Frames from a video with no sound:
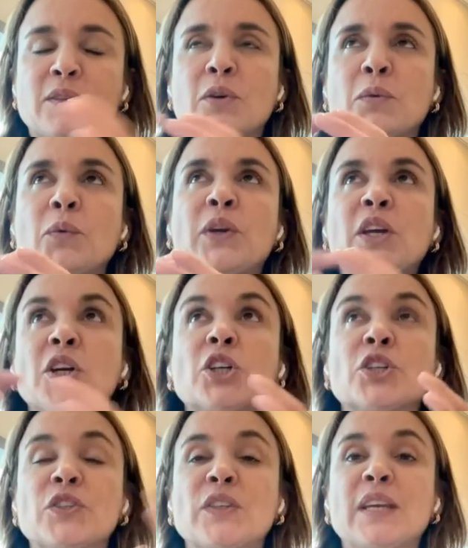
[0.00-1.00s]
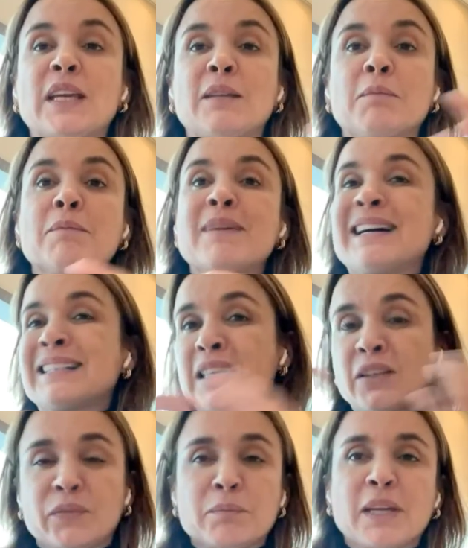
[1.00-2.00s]
So we are seeing
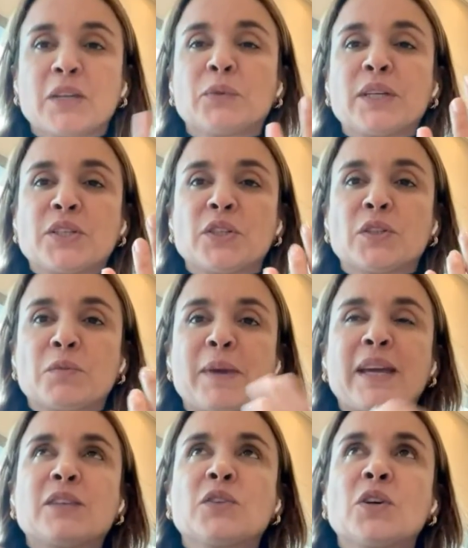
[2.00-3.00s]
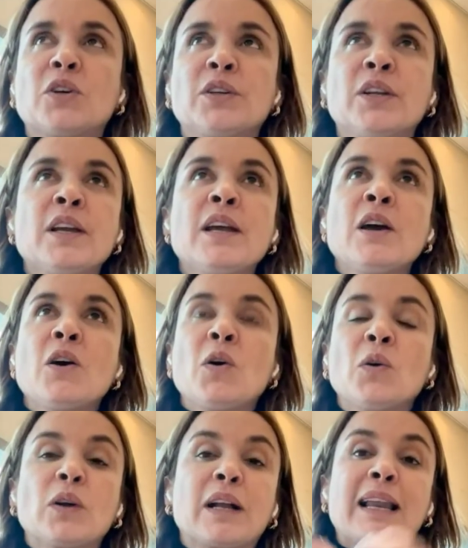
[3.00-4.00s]
massive migrations based on
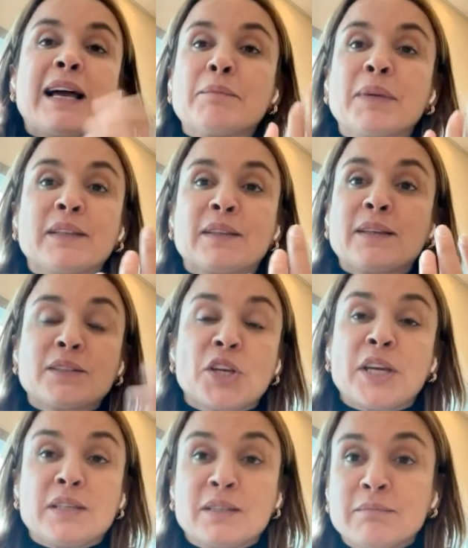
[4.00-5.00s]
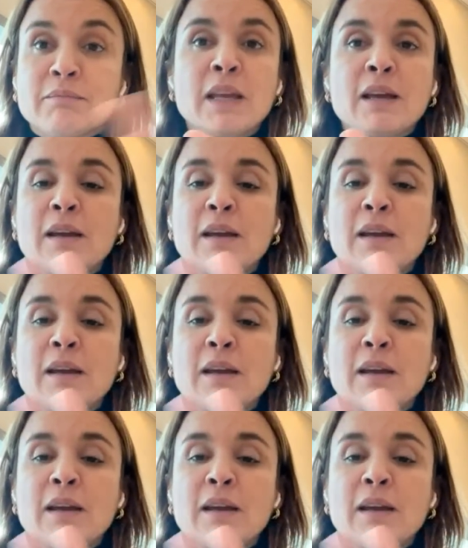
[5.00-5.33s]
climate change,